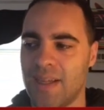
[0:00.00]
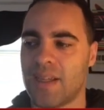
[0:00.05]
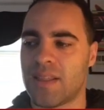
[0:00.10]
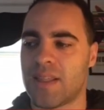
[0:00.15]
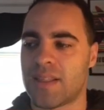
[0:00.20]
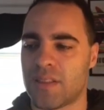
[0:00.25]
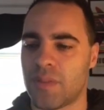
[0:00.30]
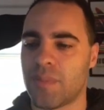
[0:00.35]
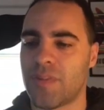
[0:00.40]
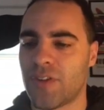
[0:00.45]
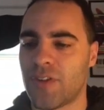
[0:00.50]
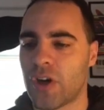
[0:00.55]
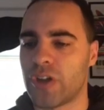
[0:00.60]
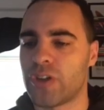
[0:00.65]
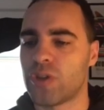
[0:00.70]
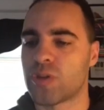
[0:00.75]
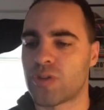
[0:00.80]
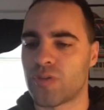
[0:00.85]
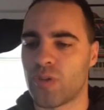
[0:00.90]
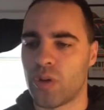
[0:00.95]
that's going to be very
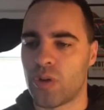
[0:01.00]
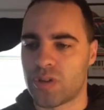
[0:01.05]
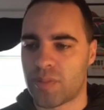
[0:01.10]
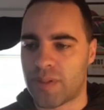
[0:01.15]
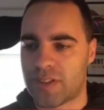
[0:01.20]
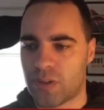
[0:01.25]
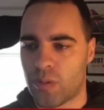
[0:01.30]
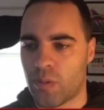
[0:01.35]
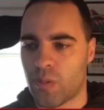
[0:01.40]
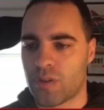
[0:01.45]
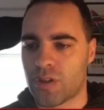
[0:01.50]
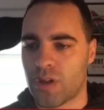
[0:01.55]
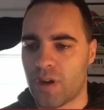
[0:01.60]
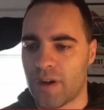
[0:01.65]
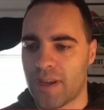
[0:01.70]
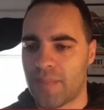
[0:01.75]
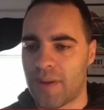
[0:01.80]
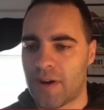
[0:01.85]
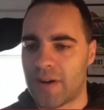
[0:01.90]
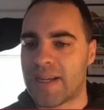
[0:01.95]
useful, especially when we're
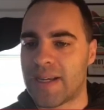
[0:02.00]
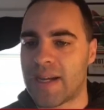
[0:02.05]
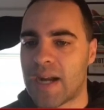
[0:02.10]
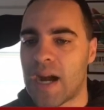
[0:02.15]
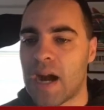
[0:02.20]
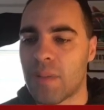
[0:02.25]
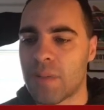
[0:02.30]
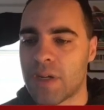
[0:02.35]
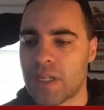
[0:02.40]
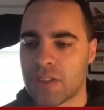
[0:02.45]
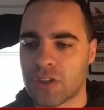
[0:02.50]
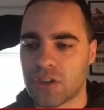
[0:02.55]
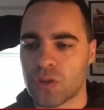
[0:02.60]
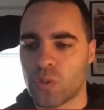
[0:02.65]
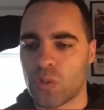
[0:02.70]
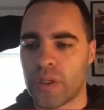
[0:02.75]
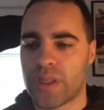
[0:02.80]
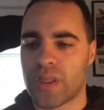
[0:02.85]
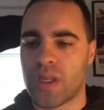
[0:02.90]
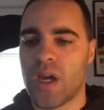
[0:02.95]
talking about in combination
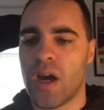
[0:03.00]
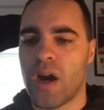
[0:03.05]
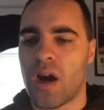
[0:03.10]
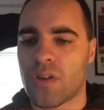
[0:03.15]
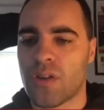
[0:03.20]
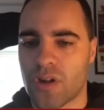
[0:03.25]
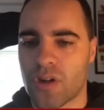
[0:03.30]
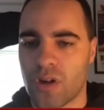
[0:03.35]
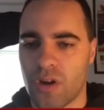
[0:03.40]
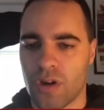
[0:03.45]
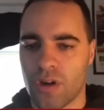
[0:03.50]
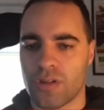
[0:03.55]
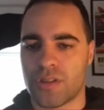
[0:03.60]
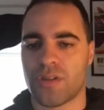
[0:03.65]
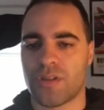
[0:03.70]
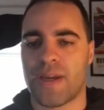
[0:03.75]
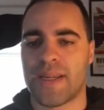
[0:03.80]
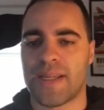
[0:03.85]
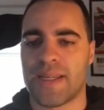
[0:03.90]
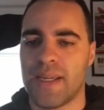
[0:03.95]
with other cards
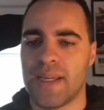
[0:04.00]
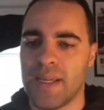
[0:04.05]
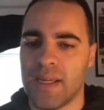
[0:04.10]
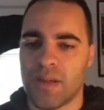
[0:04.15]
like